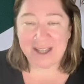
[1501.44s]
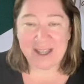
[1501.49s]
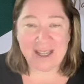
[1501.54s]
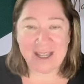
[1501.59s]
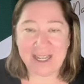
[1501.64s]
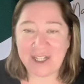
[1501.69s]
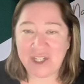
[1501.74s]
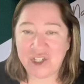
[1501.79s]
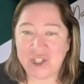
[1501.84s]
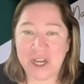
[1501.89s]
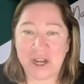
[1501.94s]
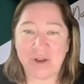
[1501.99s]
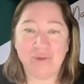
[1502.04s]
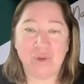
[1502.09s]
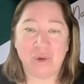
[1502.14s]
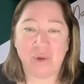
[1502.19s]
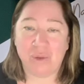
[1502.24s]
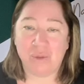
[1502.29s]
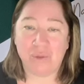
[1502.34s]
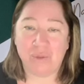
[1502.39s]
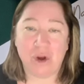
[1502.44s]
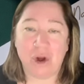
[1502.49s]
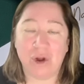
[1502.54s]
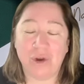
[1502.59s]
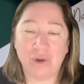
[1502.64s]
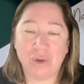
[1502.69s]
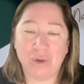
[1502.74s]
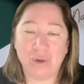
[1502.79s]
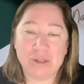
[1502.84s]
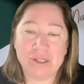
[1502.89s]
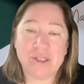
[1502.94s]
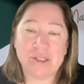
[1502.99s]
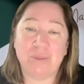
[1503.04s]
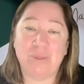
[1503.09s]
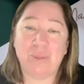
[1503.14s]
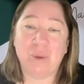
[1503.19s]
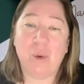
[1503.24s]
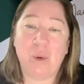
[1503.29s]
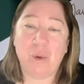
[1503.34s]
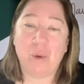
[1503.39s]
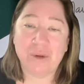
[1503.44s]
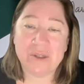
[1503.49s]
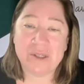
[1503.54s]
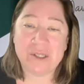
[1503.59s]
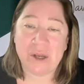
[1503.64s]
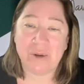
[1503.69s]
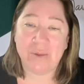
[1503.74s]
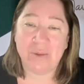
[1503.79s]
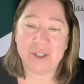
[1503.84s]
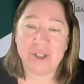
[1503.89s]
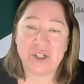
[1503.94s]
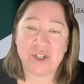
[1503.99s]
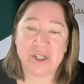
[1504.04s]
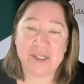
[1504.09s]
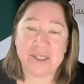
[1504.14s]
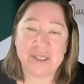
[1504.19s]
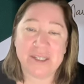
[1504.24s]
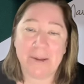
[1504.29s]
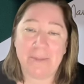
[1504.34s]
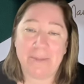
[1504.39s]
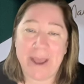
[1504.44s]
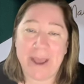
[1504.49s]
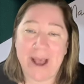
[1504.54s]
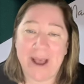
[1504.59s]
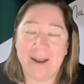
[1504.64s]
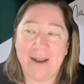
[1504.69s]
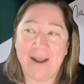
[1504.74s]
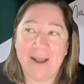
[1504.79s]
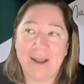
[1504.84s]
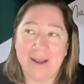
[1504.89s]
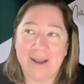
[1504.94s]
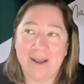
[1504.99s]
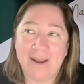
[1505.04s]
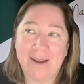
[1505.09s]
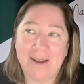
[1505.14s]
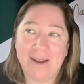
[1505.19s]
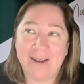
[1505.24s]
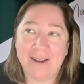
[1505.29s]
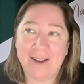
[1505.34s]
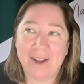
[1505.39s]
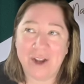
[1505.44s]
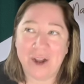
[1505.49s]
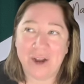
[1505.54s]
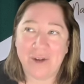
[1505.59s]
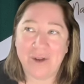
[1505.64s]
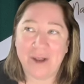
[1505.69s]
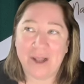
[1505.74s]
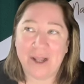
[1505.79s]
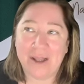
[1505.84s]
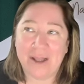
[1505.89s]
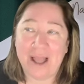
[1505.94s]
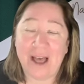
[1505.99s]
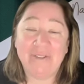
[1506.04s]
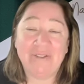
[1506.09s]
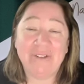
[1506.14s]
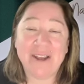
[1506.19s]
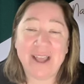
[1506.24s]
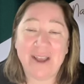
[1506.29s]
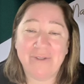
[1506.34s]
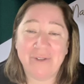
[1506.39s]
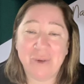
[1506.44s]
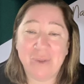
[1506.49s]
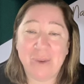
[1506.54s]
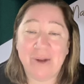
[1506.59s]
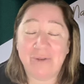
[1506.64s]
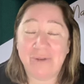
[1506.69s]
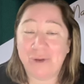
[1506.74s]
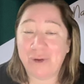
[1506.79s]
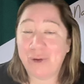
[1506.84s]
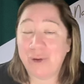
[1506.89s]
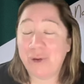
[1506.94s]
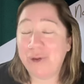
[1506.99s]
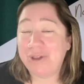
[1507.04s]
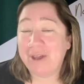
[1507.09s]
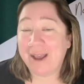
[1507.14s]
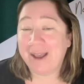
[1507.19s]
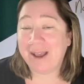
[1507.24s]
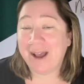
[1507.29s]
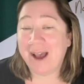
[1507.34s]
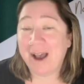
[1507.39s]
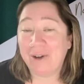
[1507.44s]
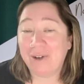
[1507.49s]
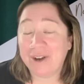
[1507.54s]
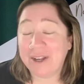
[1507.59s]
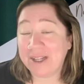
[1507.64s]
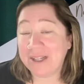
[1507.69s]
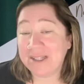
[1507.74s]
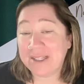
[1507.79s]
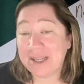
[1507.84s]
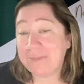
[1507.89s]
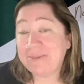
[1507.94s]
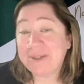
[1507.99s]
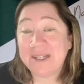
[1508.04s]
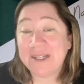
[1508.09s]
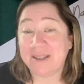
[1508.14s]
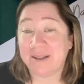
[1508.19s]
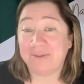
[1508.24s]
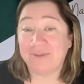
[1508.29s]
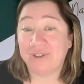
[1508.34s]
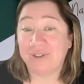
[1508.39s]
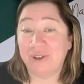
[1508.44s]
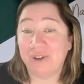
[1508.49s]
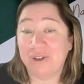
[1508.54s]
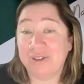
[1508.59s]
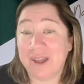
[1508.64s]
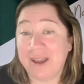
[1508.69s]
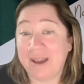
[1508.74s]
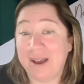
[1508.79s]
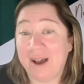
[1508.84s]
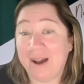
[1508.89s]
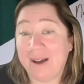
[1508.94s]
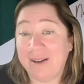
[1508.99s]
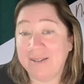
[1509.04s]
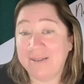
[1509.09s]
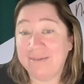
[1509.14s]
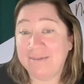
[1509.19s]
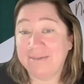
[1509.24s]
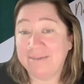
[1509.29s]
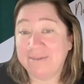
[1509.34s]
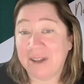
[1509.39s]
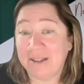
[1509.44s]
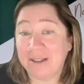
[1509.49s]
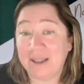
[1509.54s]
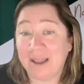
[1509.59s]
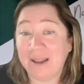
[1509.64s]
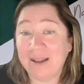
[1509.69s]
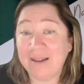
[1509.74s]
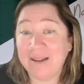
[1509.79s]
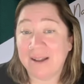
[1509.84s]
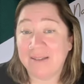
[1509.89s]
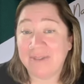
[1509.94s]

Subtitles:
in general right across the board. So it's just about, loving everyone for who they are and accepting them for who they are, I think, and